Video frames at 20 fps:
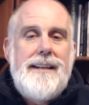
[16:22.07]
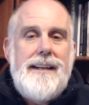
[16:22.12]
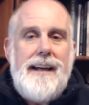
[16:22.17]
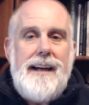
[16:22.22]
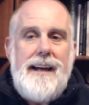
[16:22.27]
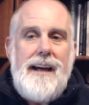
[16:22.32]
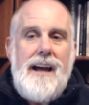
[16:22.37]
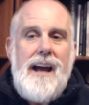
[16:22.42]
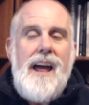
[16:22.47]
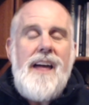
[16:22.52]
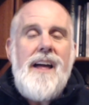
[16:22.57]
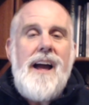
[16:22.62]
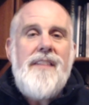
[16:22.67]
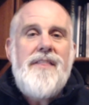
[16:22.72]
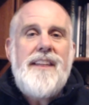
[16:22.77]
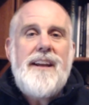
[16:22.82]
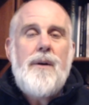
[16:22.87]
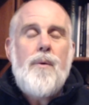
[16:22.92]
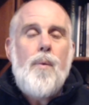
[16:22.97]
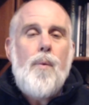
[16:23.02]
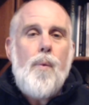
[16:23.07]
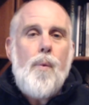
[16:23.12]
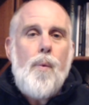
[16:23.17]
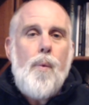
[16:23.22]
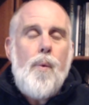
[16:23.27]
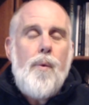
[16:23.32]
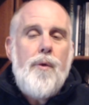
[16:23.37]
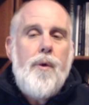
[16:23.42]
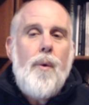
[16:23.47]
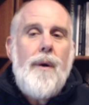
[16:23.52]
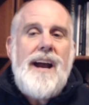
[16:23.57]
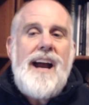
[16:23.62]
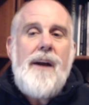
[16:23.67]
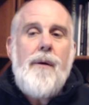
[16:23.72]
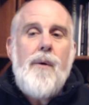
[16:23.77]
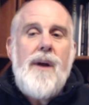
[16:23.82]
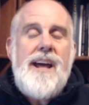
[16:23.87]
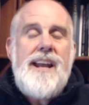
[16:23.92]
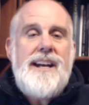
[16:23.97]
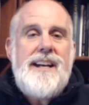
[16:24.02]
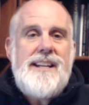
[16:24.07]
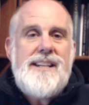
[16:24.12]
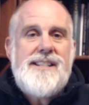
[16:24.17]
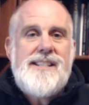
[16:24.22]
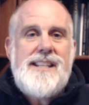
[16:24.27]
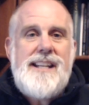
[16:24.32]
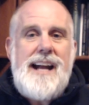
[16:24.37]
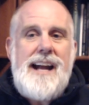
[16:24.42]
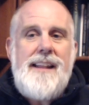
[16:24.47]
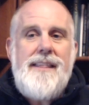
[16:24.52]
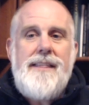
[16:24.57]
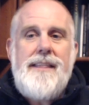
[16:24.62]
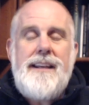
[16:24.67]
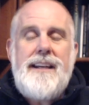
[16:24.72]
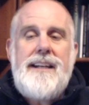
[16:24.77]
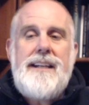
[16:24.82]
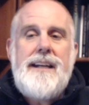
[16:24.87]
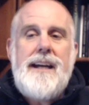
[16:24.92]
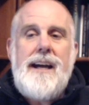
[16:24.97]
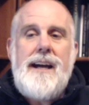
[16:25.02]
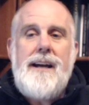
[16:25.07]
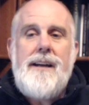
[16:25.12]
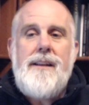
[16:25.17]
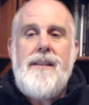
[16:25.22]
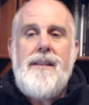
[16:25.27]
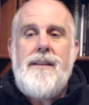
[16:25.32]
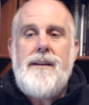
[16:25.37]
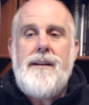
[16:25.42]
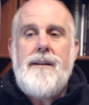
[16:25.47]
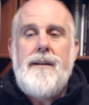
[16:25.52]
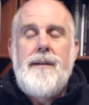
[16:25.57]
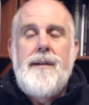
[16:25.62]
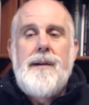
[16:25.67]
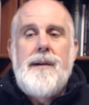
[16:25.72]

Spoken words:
I think the way I read it is that the